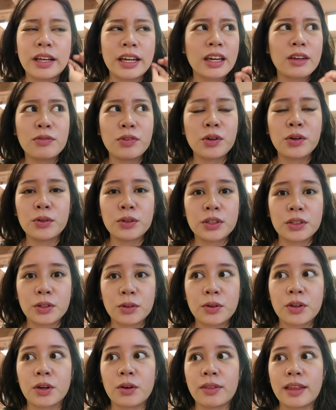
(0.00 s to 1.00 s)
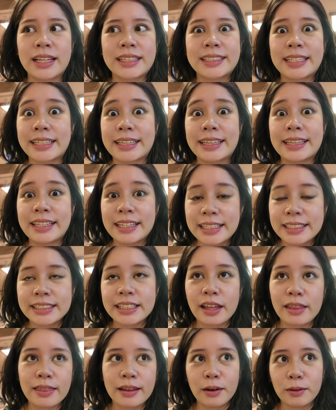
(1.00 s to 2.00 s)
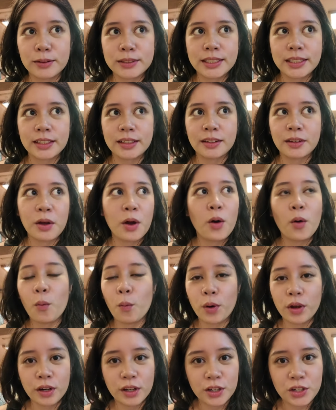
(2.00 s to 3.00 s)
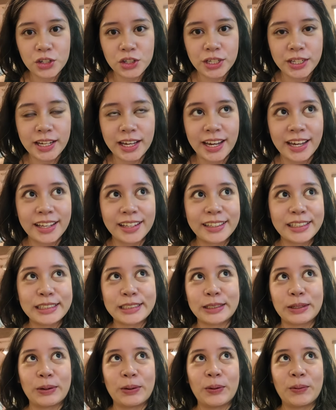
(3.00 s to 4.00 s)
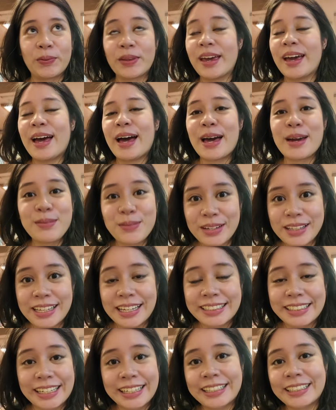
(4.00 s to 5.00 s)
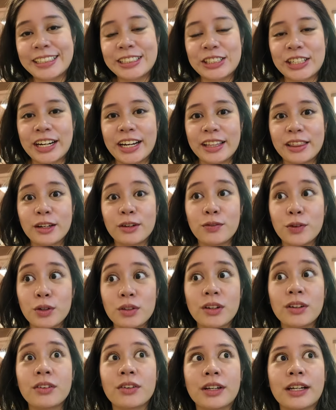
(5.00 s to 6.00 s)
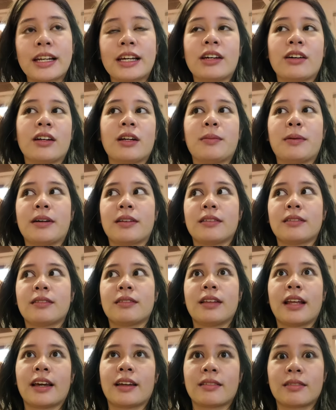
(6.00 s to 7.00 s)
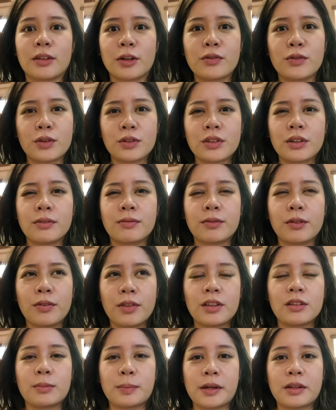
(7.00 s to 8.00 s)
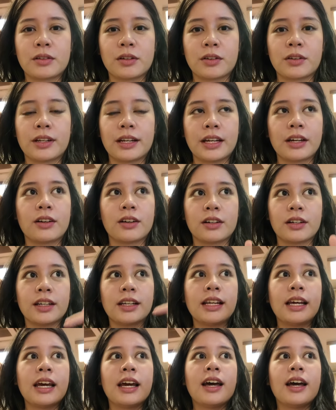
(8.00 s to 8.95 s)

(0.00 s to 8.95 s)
Like, if you go to Tokyo, that's at least 1,100 yen. So I'm really excited to try it. The reviews are really good about, like, the reviews of this place are really good.